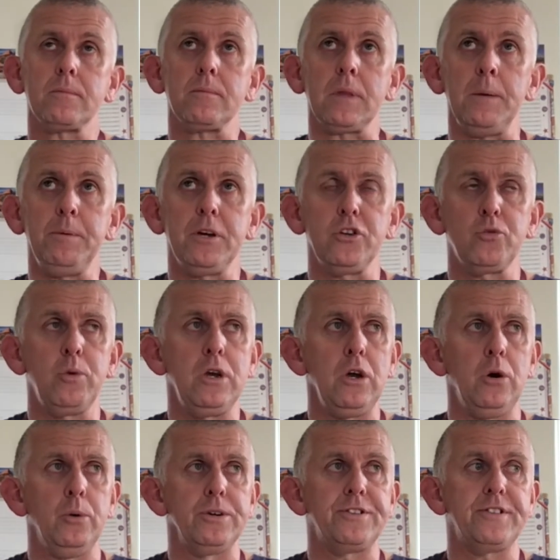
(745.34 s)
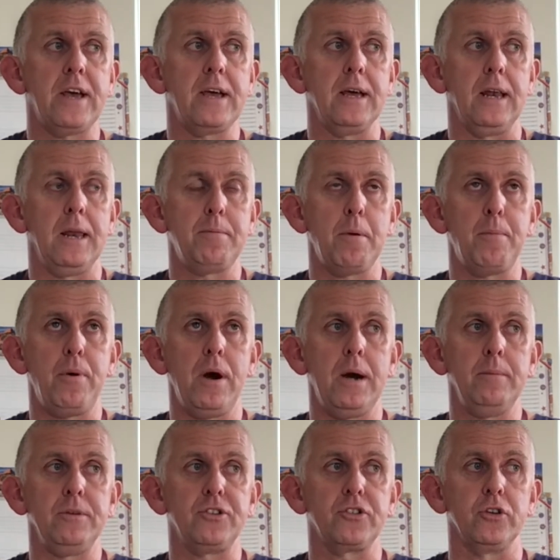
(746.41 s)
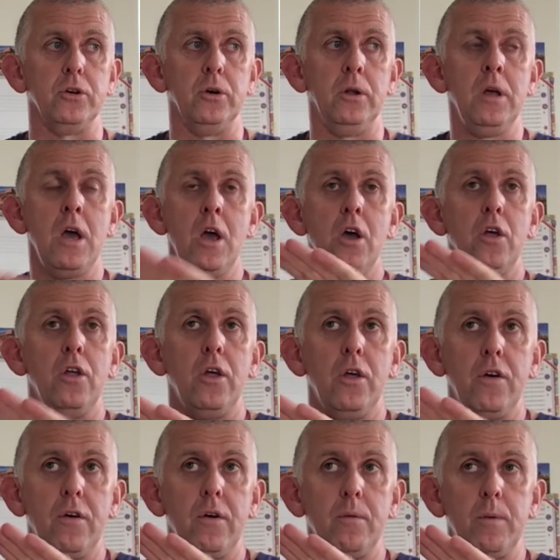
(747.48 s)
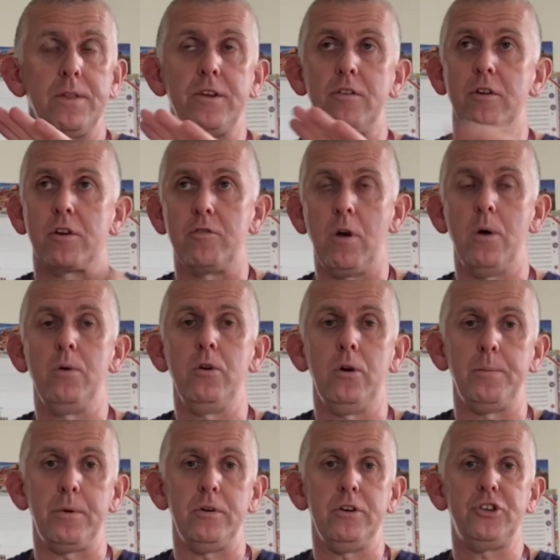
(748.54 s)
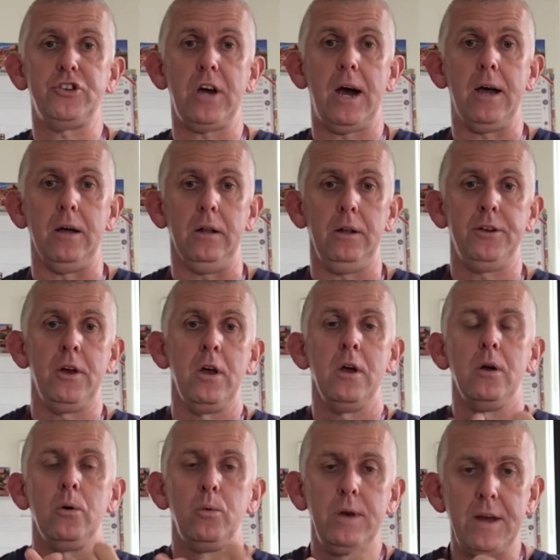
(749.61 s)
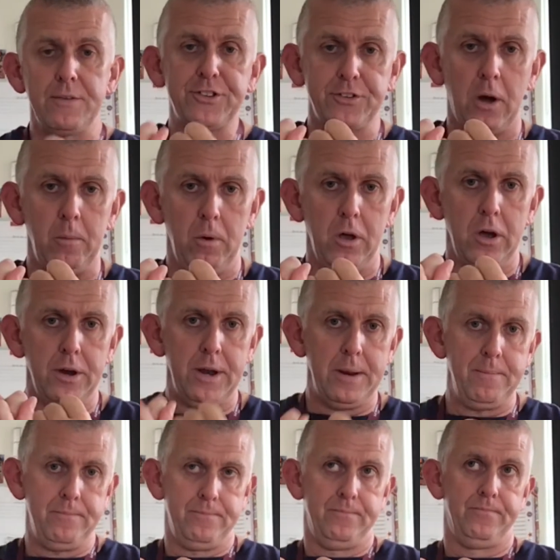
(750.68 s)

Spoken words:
Because we always say at LIPA Primary School, whether you're a grown-up or a child, we never stop learning.